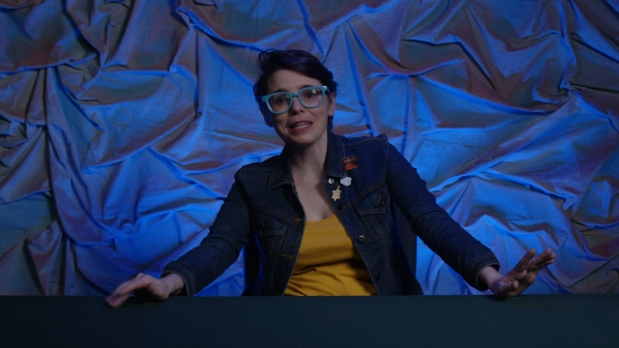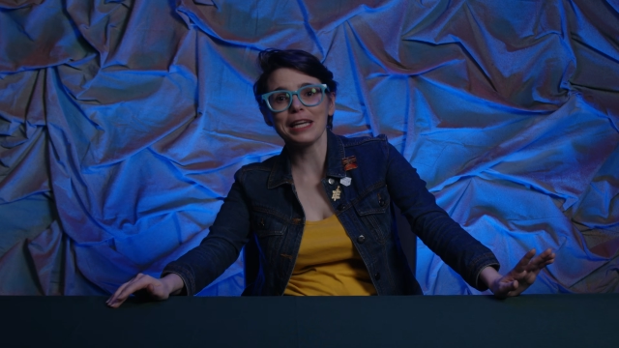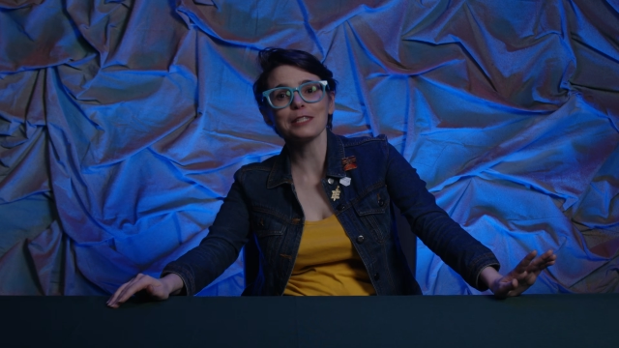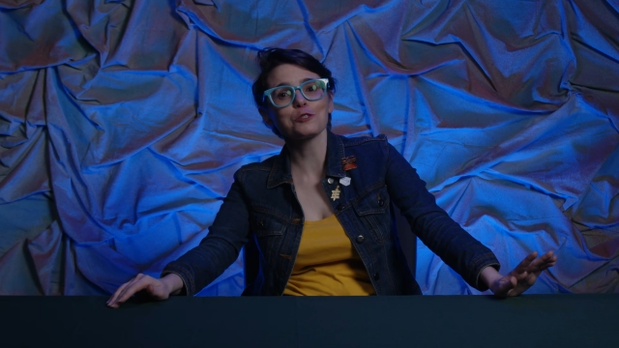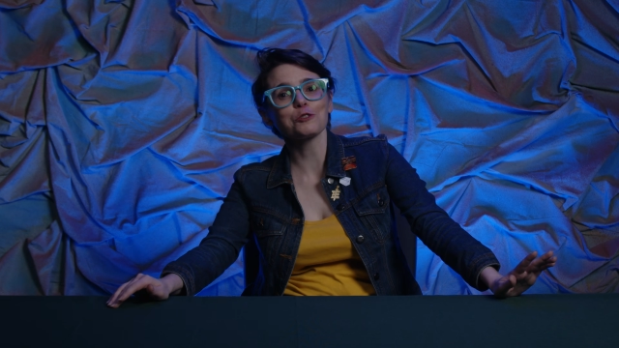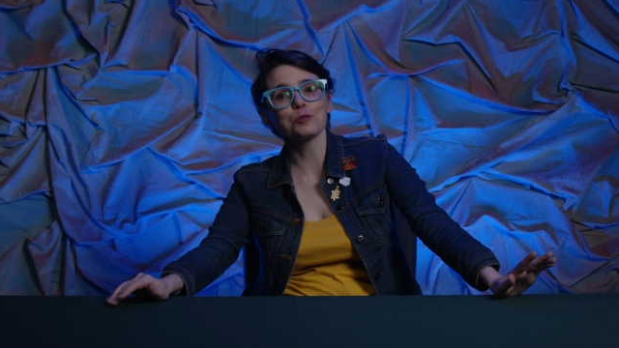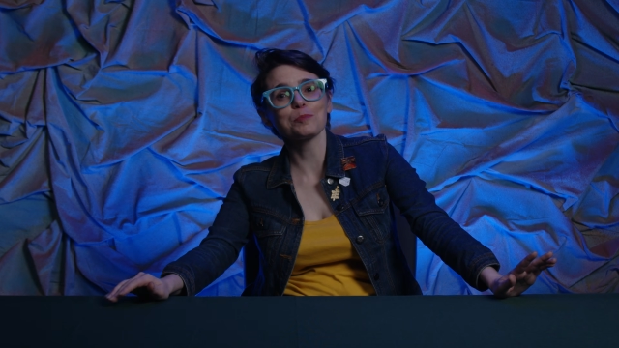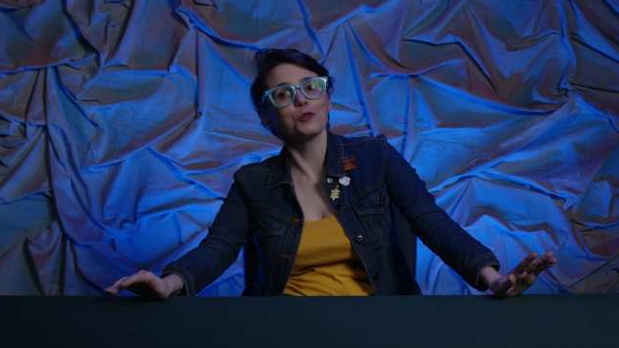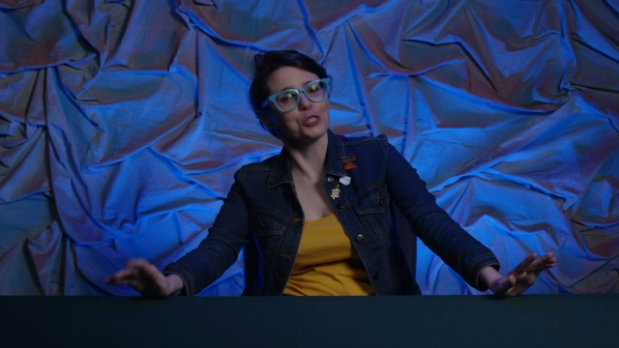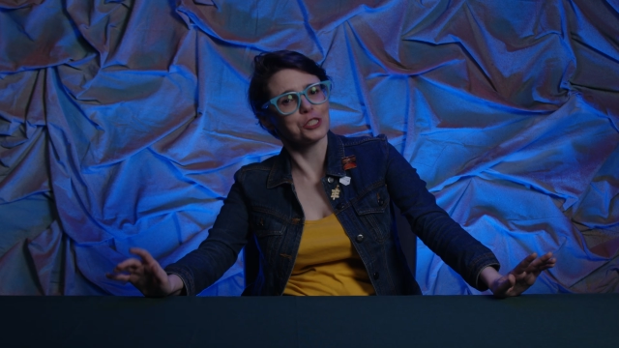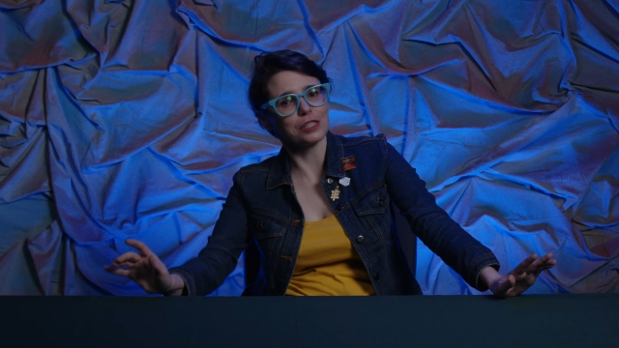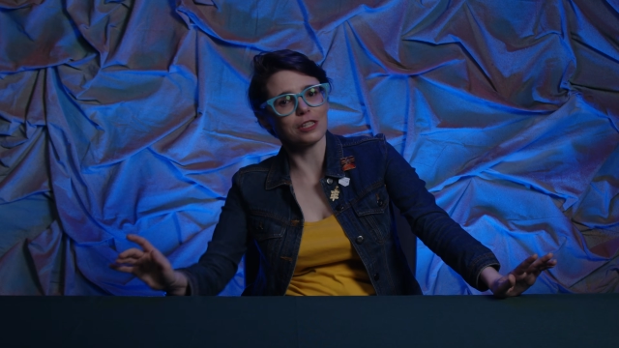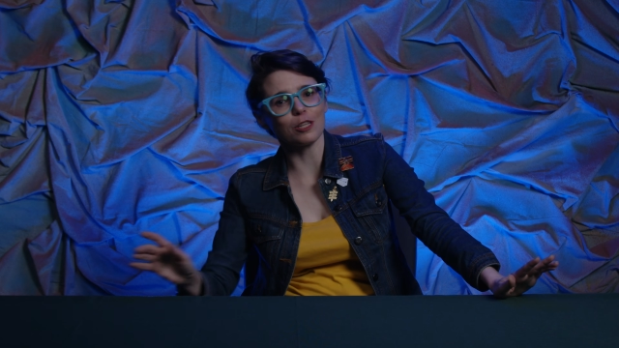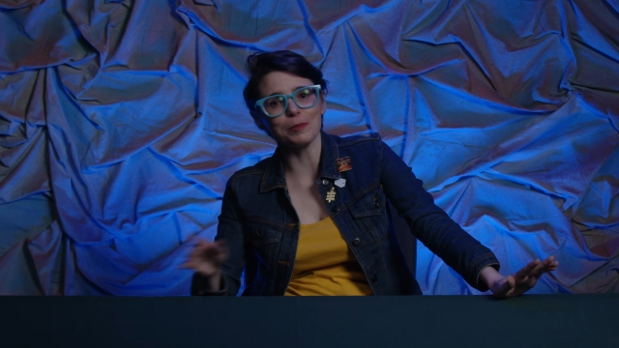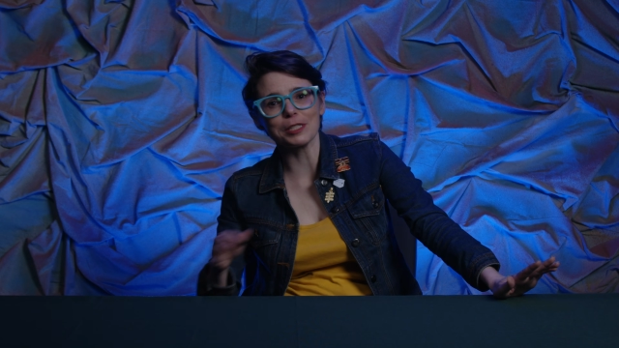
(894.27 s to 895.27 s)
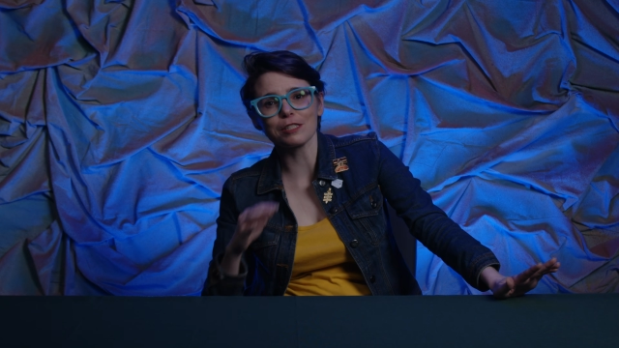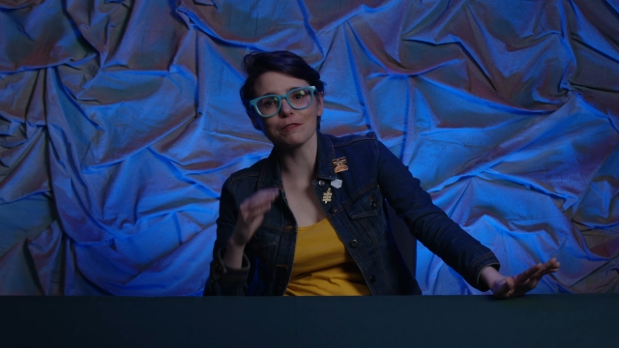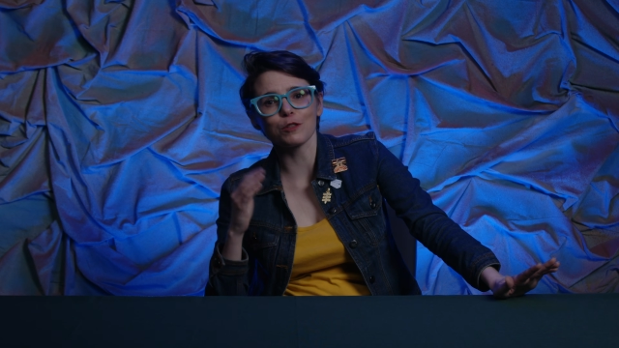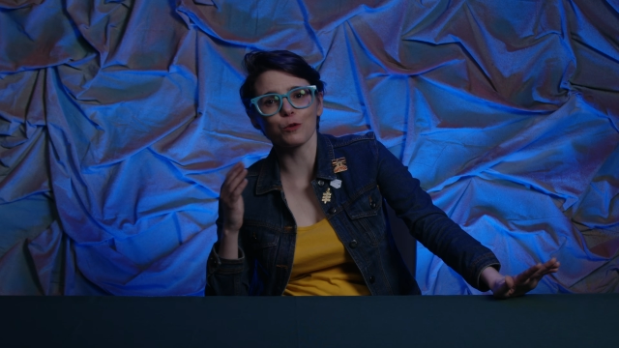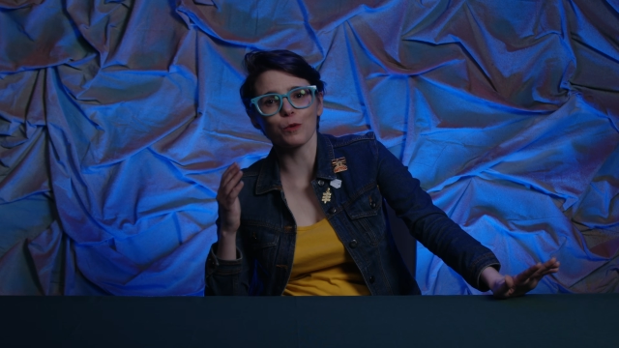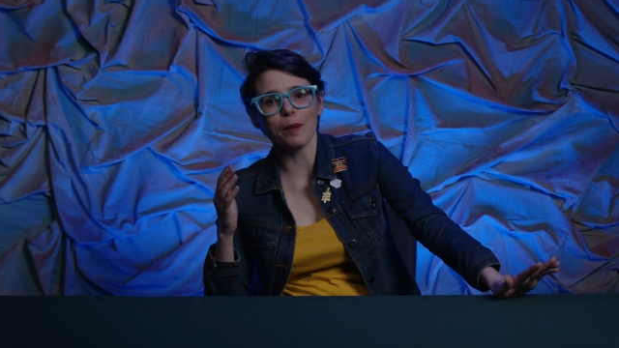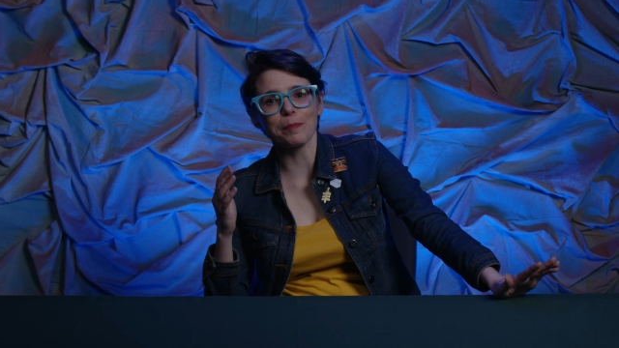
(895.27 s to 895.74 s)
Lancers push the limits
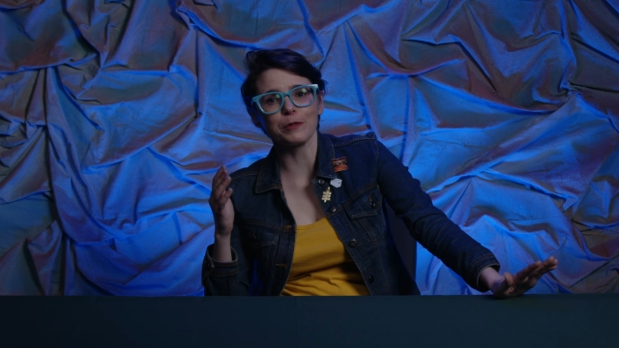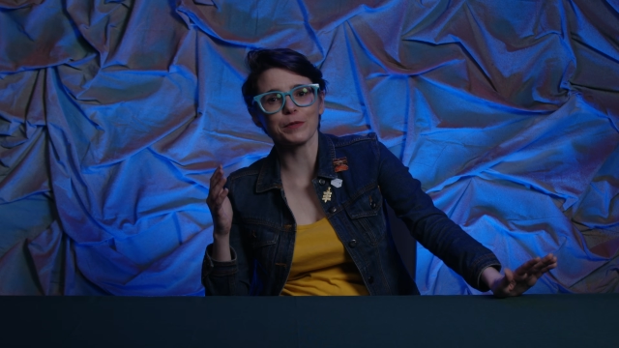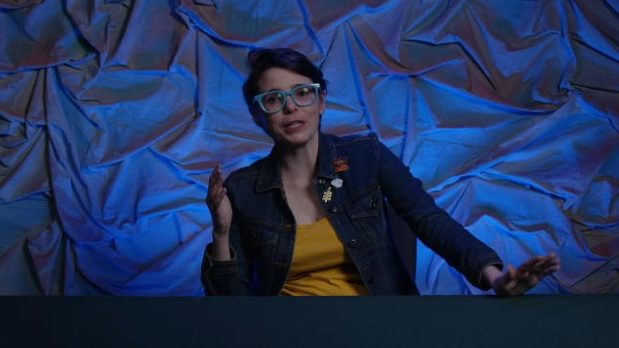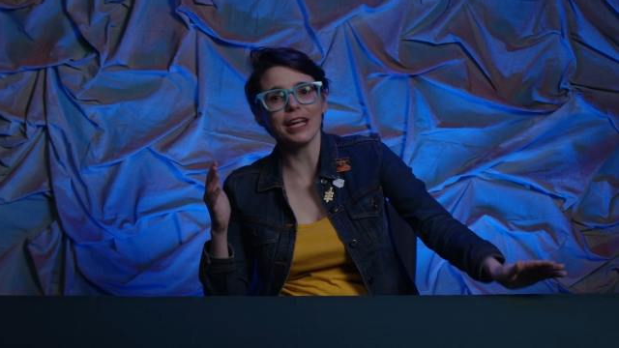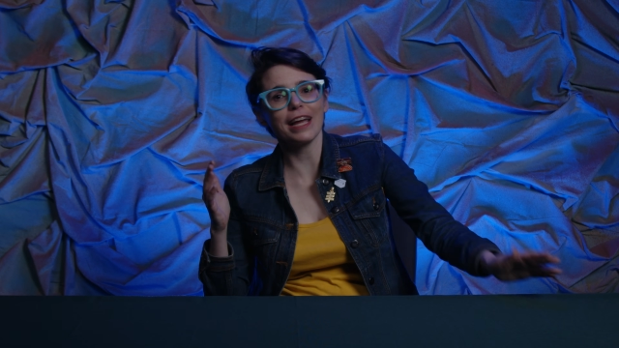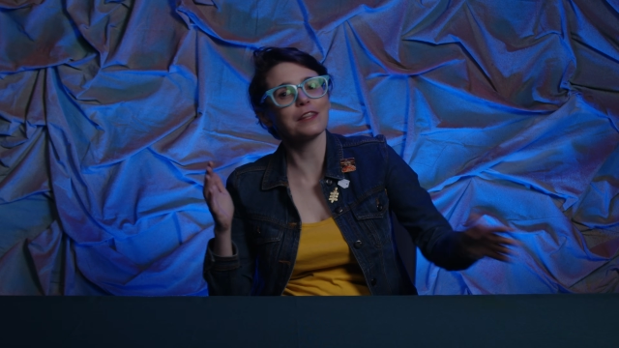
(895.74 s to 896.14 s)
of their weaponry